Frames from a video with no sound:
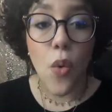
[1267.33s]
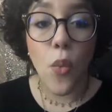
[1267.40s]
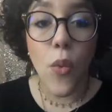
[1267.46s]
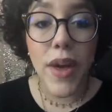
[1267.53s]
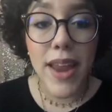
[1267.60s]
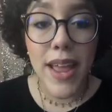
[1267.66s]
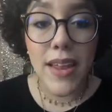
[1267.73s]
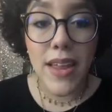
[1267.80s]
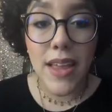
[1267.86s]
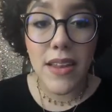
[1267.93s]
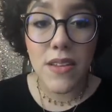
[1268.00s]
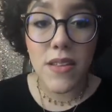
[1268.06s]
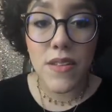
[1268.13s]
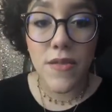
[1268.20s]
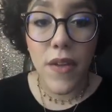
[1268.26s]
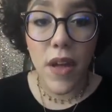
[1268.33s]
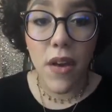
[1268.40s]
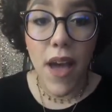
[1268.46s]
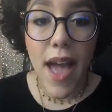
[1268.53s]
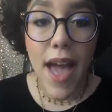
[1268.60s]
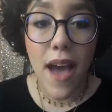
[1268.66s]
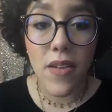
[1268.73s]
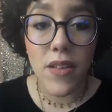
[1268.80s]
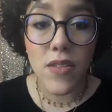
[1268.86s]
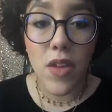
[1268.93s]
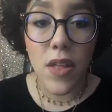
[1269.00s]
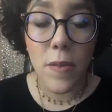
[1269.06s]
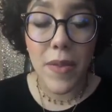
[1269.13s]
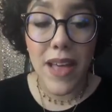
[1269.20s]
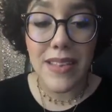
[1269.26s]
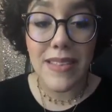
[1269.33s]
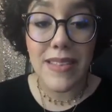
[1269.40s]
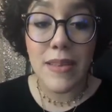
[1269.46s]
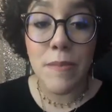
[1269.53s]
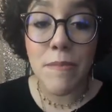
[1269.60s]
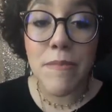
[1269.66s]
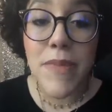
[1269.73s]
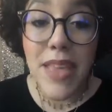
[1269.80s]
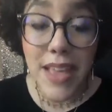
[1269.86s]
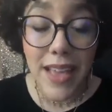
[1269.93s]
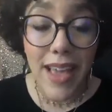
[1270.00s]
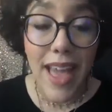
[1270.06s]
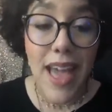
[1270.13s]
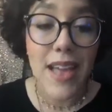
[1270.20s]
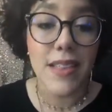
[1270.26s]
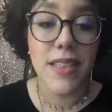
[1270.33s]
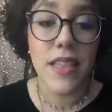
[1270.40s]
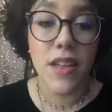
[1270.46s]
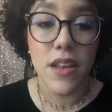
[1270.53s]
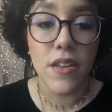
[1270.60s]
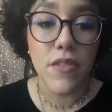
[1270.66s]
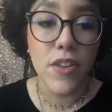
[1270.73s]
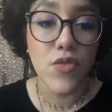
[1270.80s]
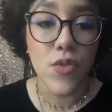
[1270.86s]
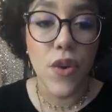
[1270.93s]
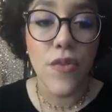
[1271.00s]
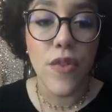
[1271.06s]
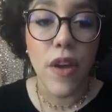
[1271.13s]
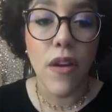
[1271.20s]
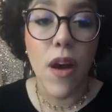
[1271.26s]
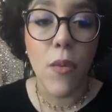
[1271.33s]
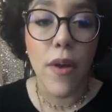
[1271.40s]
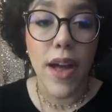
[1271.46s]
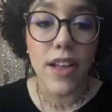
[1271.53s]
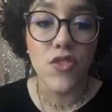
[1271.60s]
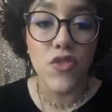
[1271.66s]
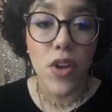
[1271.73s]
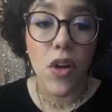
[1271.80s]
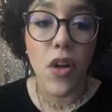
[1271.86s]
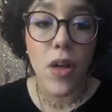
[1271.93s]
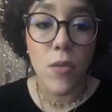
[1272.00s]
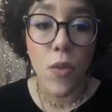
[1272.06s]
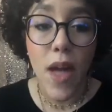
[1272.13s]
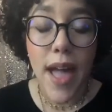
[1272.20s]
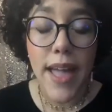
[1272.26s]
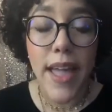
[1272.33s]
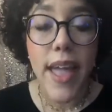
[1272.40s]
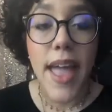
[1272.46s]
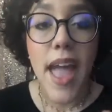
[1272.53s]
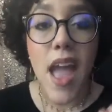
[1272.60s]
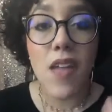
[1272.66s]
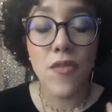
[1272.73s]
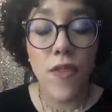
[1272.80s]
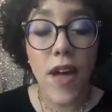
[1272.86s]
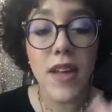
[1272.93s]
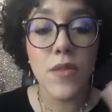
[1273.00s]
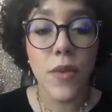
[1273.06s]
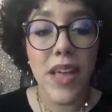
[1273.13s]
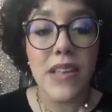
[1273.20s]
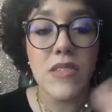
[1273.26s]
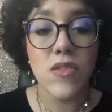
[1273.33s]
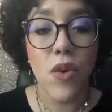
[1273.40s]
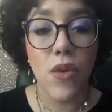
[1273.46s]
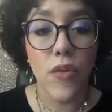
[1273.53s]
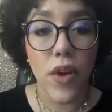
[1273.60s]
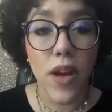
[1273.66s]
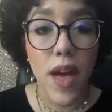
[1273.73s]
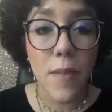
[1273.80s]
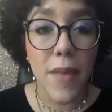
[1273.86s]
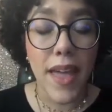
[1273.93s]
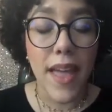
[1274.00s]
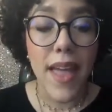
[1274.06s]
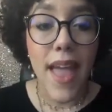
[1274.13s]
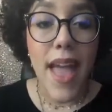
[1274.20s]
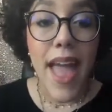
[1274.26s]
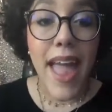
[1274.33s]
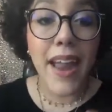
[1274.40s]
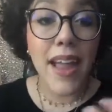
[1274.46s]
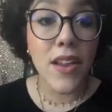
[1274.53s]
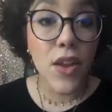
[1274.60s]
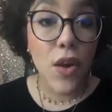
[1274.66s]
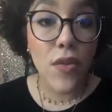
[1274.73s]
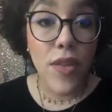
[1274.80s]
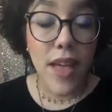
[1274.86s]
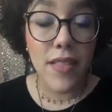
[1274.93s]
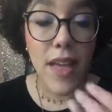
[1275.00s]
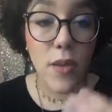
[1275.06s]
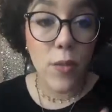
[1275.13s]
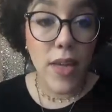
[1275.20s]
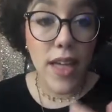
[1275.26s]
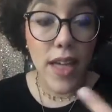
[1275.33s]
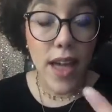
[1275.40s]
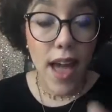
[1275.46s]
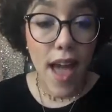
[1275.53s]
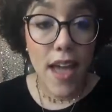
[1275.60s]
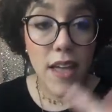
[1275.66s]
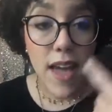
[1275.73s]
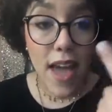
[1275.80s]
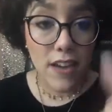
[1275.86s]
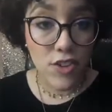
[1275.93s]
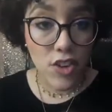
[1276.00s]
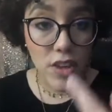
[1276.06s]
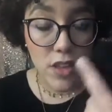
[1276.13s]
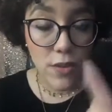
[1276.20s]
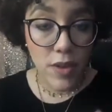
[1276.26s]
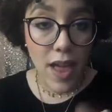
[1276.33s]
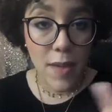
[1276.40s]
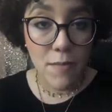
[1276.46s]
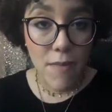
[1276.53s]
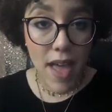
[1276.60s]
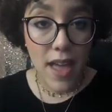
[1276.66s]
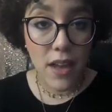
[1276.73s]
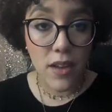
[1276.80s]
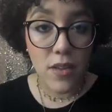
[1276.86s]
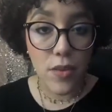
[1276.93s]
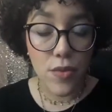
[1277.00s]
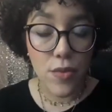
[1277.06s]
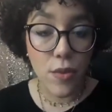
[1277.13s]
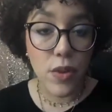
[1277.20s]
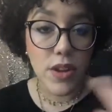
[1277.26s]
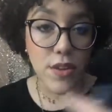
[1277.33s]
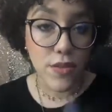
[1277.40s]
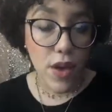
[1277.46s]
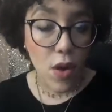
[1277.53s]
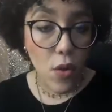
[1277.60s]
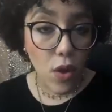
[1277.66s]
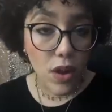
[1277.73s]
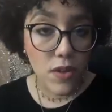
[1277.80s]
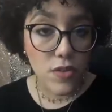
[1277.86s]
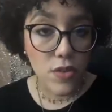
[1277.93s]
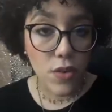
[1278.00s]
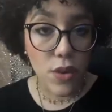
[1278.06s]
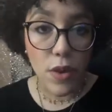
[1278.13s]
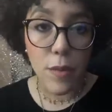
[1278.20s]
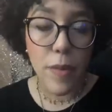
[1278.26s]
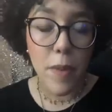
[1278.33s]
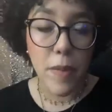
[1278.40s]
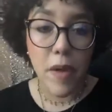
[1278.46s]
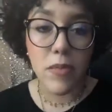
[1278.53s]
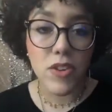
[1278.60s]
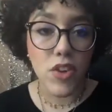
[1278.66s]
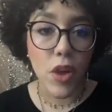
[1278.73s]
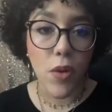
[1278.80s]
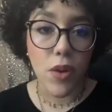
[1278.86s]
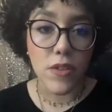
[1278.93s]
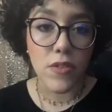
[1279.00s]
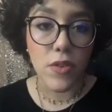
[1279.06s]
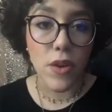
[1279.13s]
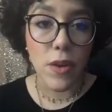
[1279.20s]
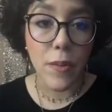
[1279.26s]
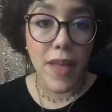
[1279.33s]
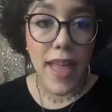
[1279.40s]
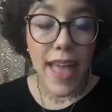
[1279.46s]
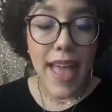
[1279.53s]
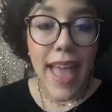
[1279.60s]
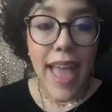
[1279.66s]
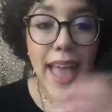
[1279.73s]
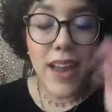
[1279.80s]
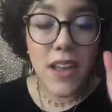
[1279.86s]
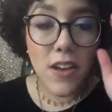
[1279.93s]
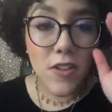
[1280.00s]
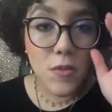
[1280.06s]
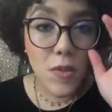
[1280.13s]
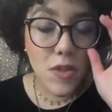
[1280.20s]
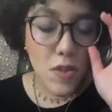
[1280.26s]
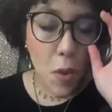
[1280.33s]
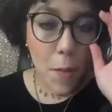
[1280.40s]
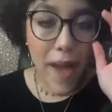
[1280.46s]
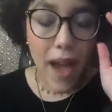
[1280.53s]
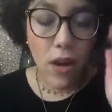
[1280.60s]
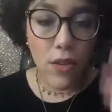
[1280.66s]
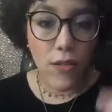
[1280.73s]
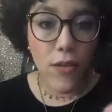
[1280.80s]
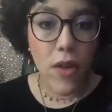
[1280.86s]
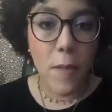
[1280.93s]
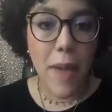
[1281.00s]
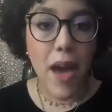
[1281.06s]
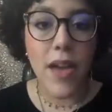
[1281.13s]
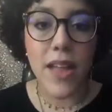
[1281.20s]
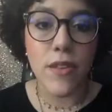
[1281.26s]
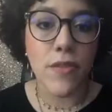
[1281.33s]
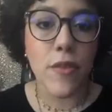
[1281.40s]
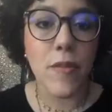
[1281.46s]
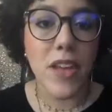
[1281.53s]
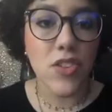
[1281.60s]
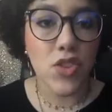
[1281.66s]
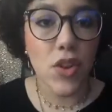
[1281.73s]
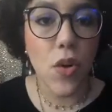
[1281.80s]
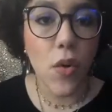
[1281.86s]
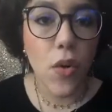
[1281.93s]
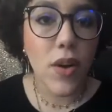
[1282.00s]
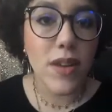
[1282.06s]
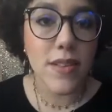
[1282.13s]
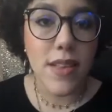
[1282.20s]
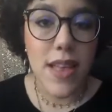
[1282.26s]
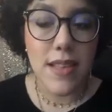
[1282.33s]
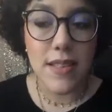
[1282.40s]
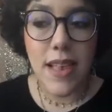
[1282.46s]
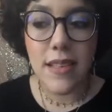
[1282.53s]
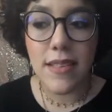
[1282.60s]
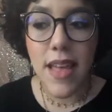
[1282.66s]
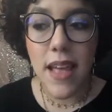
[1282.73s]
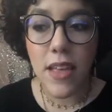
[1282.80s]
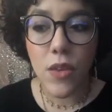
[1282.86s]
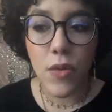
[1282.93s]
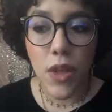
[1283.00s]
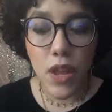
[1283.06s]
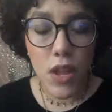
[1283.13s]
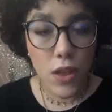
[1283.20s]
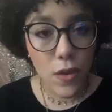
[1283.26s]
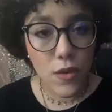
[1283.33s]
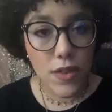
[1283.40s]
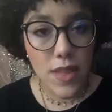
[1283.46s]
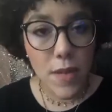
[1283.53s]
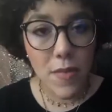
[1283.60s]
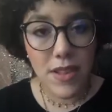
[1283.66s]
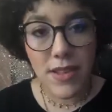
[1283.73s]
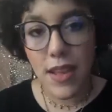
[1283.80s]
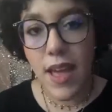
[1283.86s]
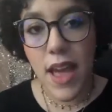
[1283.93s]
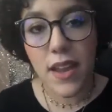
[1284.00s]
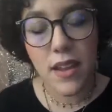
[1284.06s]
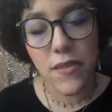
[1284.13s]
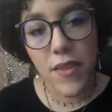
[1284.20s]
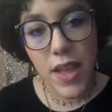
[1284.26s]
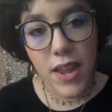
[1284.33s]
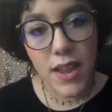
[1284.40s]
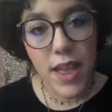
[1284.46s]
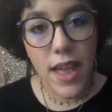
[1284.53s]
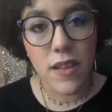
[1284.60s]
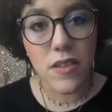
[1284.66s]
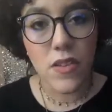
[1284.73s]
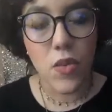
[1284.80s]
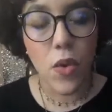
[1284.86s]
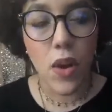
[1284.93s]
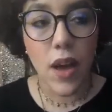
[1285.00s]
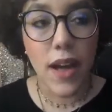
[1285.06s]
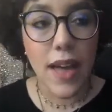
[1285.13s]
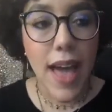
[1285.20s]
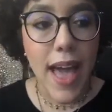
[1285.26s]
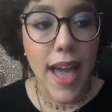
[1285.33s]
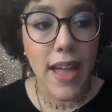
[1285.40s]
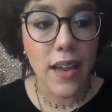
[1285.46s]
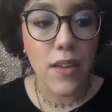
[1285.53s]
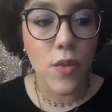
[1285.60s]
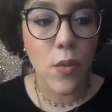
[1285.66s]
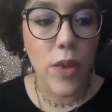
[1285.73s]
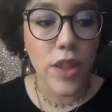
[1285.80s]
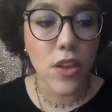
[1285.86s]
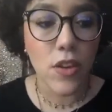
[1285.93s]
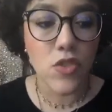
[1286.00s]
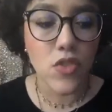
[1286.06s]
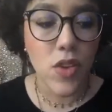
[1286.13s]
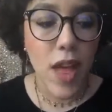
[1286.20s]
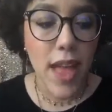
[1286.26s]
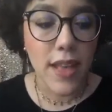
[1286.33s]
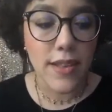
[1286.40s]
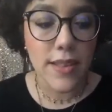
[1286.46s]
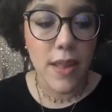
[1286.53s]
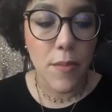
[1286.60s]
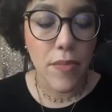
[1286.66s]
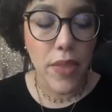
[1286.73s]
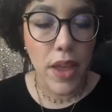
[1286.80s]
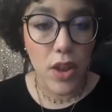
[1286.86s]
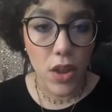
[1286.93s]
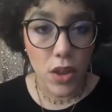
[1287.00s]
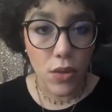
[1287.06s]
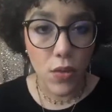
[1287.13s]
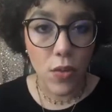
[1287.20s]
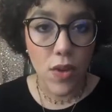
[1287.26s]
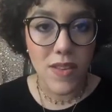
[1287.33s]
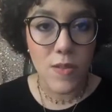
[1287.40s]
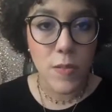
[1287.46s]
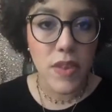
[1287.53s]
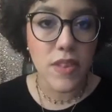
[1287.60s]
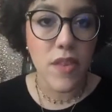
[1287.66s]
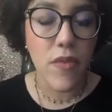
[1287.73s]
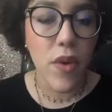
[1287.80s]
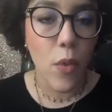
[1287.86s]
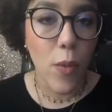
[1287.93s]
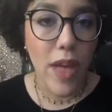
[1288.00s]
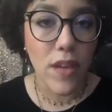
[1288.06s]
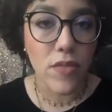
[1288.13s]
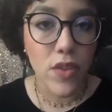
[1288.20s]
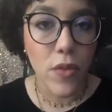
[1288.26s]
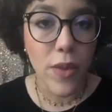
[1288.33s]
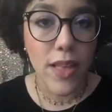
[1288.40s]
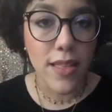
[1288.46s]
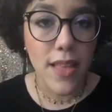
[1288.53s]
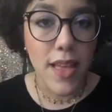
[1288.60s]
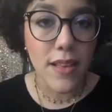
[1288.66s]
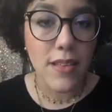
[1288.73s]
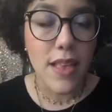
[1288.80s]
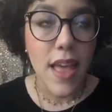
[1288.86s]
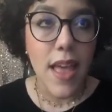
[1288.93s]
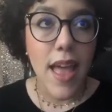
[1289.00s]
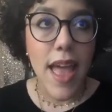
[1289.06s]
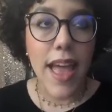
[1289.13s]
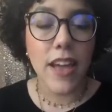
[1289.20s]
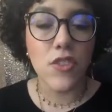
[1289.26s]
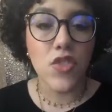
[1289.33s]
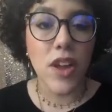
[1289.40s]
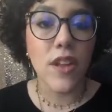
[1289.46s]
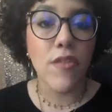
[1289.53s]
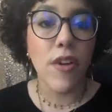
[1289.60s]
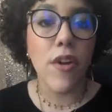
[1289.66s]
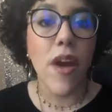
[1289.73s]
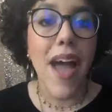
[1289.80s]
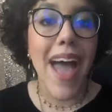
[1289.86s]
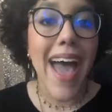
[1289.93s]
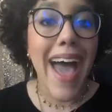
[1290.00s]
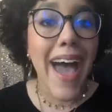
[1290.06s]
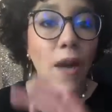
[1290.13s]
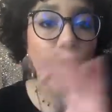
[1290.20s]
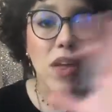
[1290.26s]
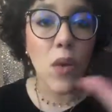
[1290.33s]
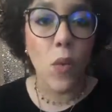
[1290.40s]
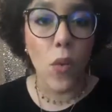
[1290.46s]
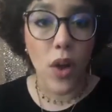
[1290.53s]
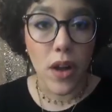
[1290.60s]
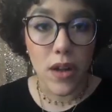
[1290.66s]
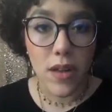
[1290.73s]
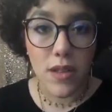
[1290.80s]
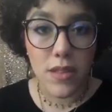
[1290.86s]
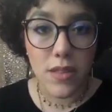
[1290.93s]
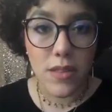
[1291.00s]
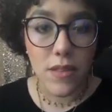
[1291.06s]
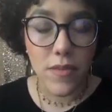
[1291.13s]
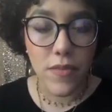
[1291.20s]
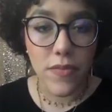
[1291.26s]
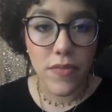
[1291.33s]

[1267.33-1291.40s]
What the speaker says: What I need is to figure out how this all applies to me as the individual, figure out where I struggle and why, and find ways to overcome it. And I know that you and I met through a different course group, a publishing course group. And here's what's so powerful about informational courses is that you can use them as a kind of index or a guide when you're trying something new, a specific way of doing things, and you're trying to figure out how it works.